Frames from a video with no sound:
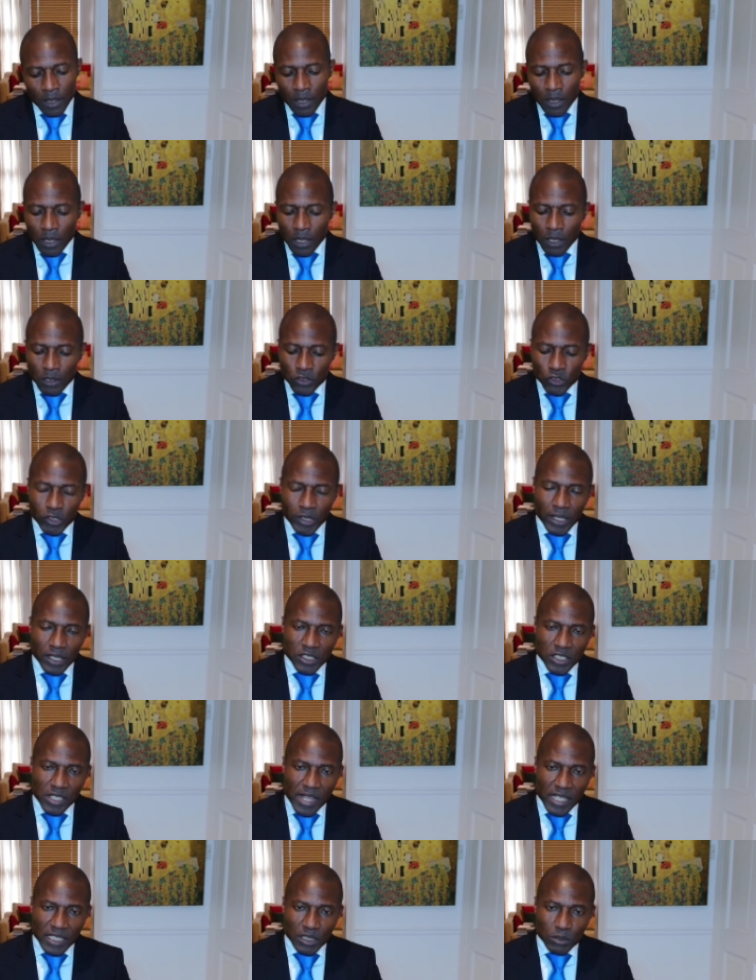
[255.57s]
Contrast
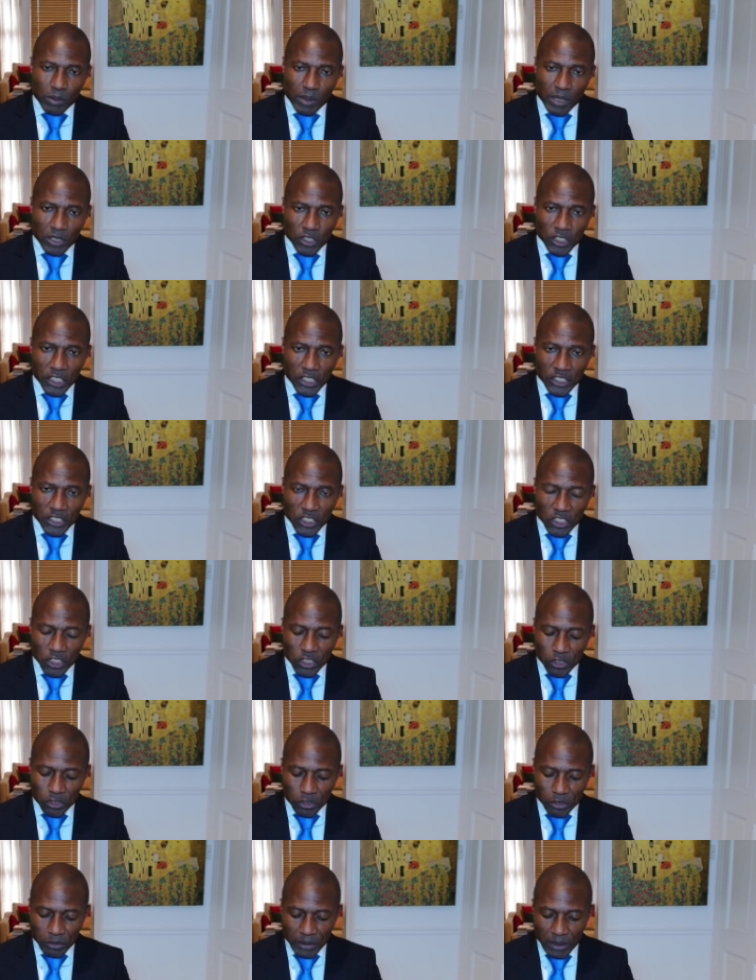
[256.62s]
this with the judge's
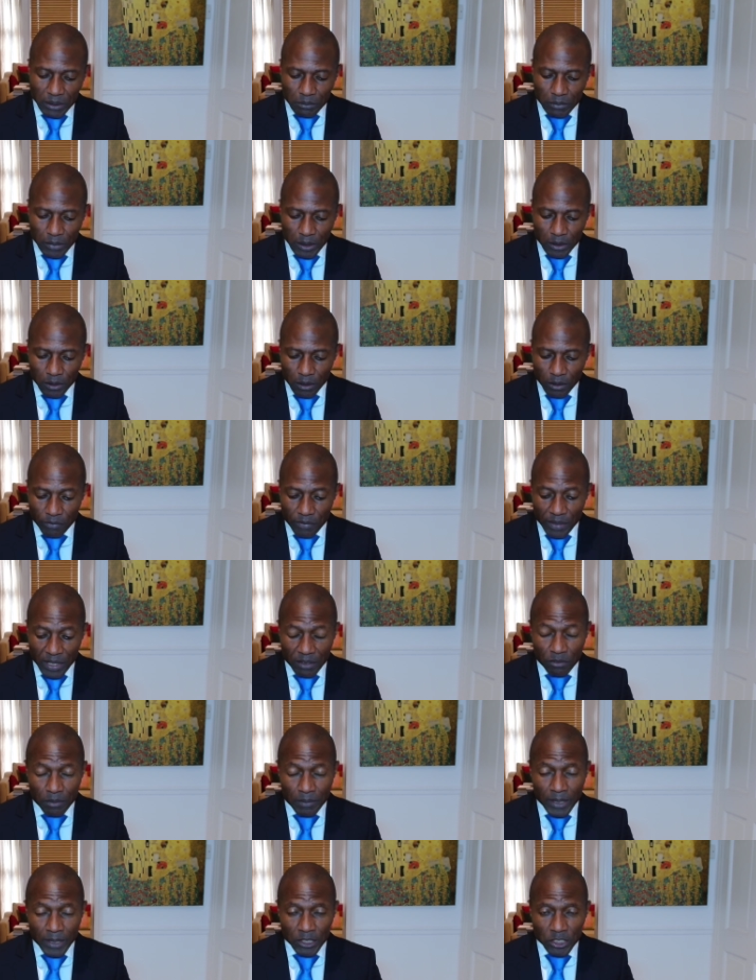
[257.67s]
treatment of the
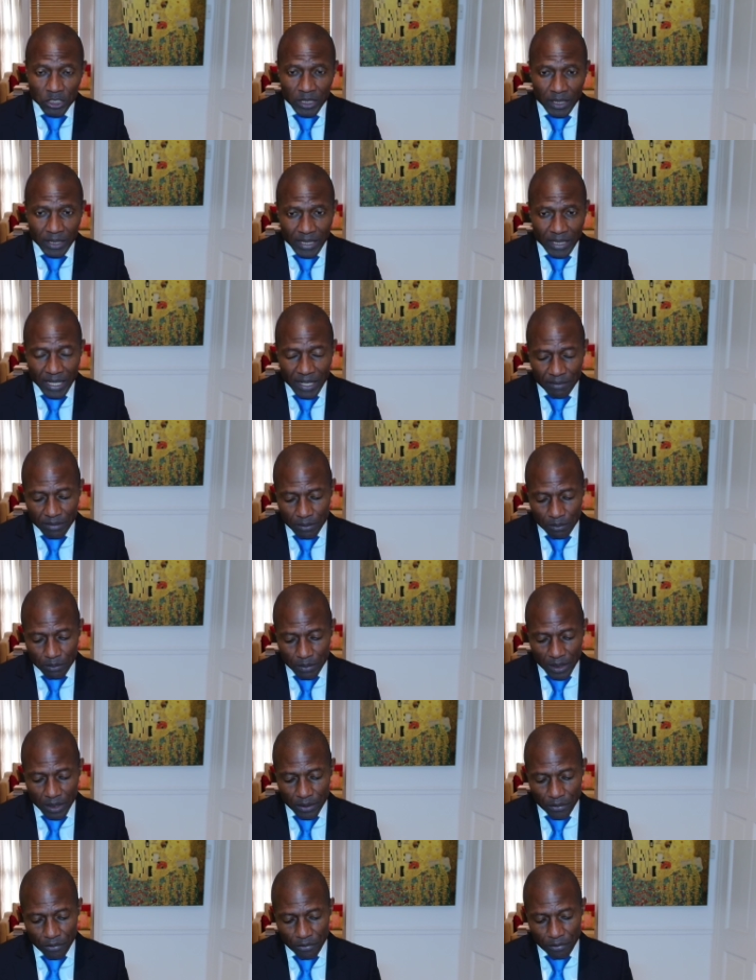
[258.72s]
information I gave in
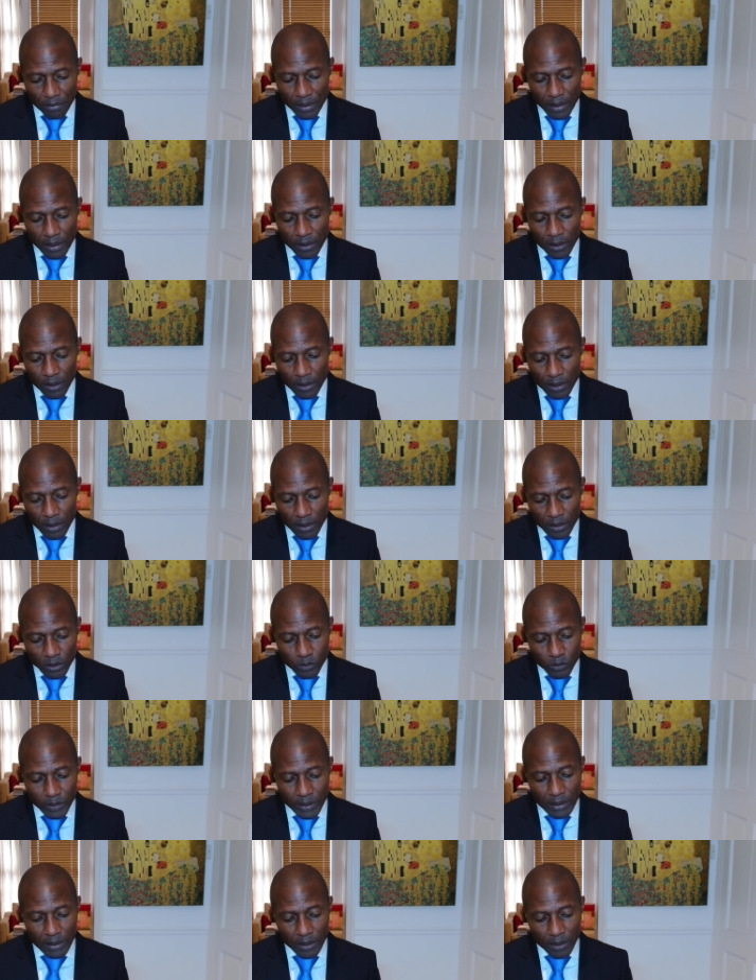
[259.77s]
part 3 last
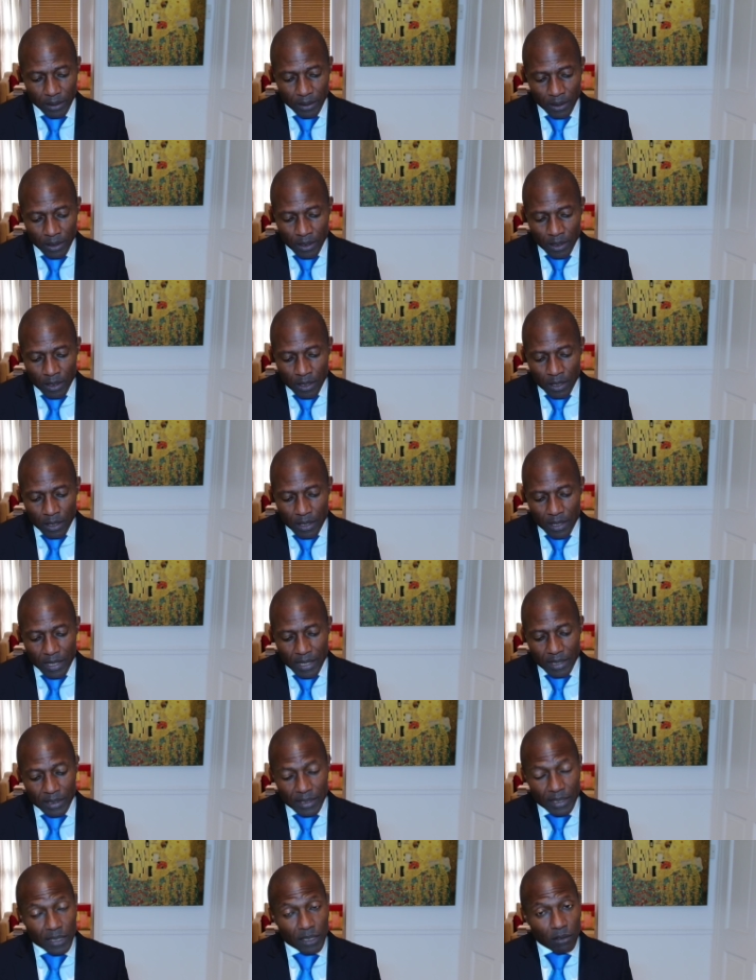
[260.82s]
week,
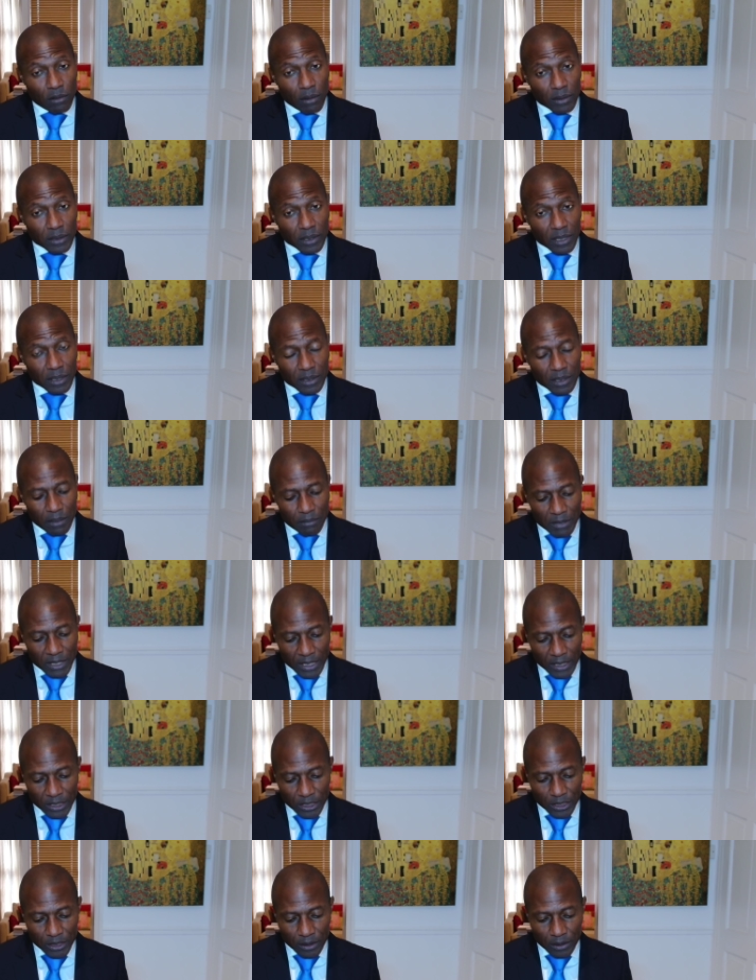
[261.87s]
that in
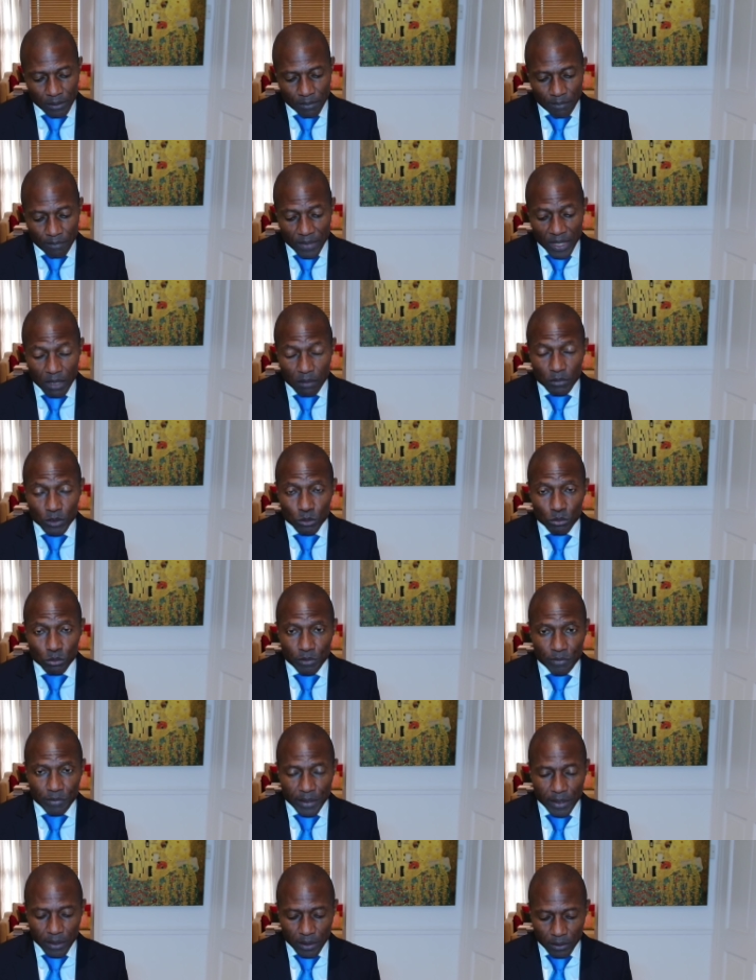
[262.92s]
cross-examination it was
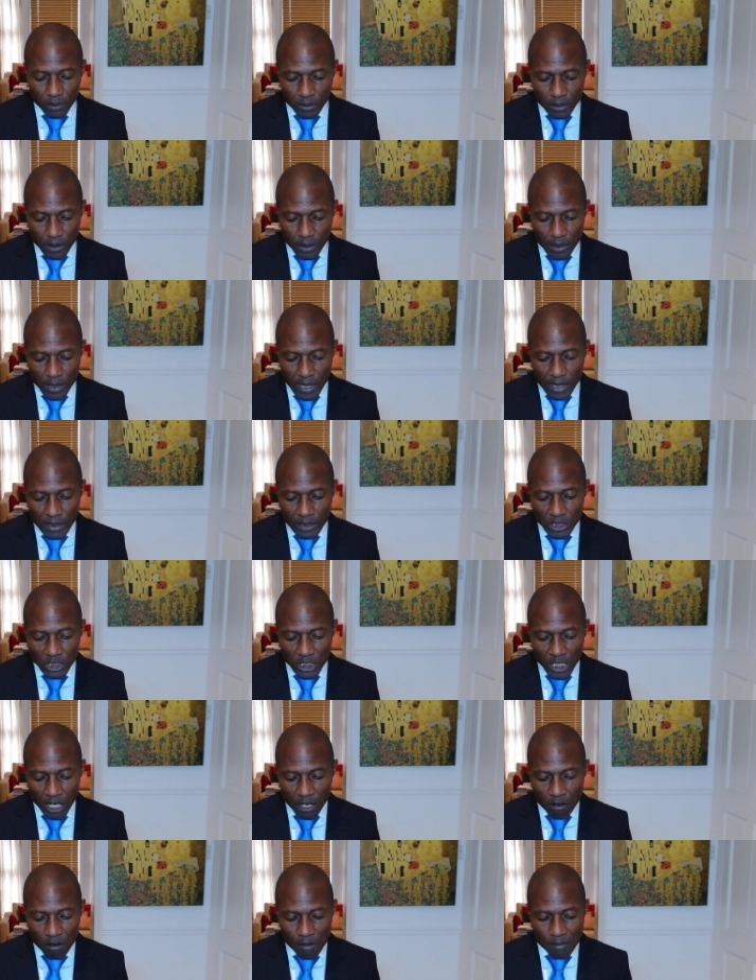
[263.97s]
revealed that
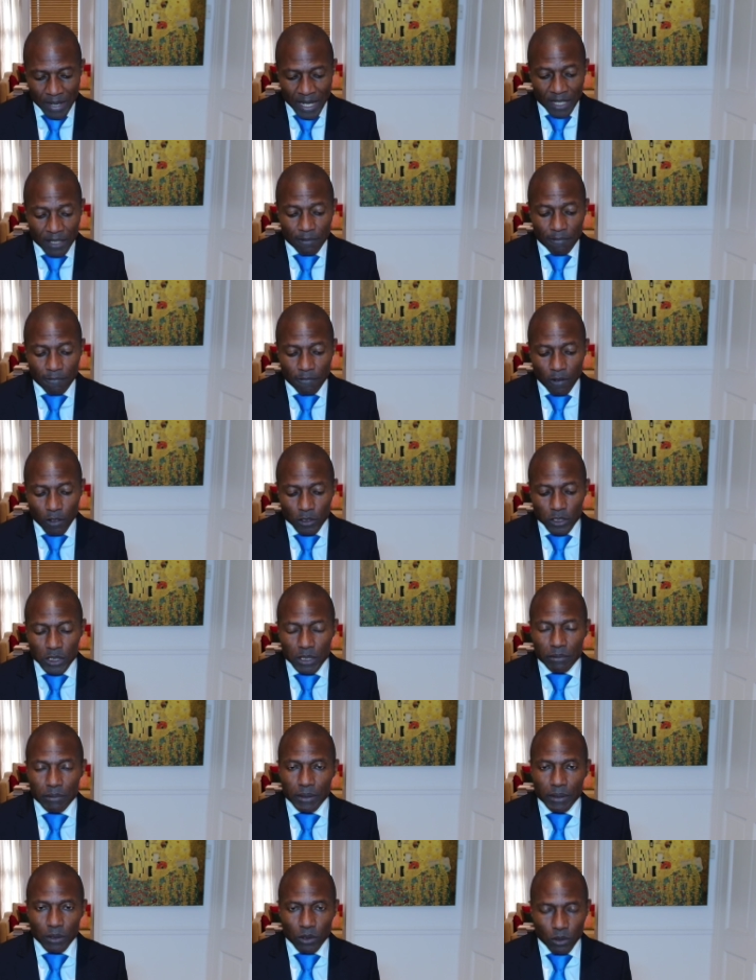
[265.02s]
Jayaram had falsely
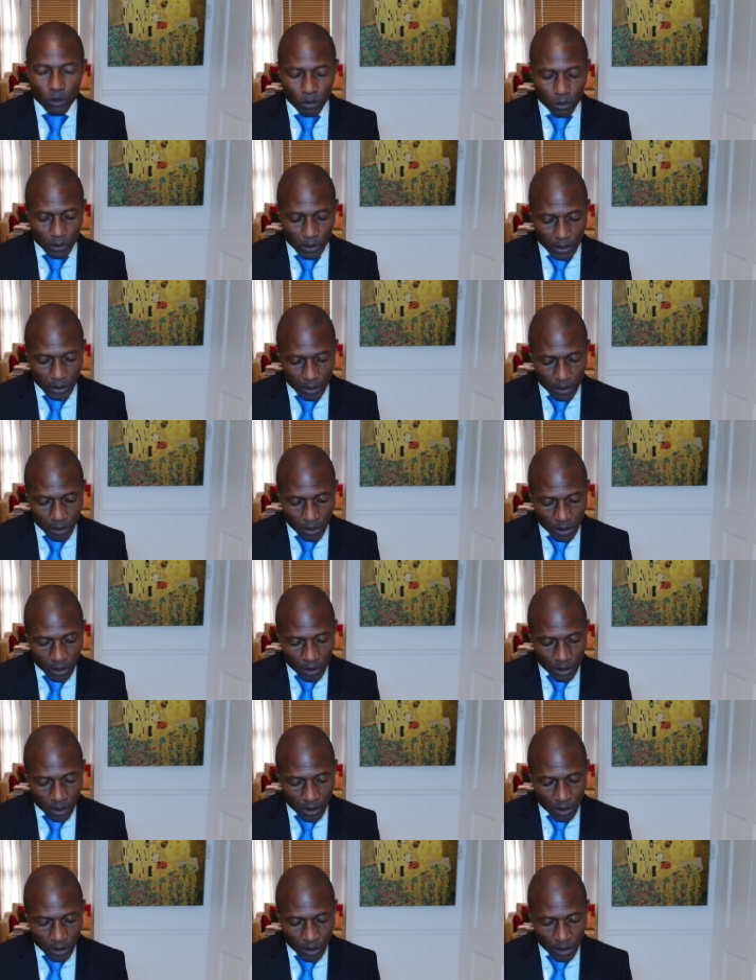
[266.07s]
recorded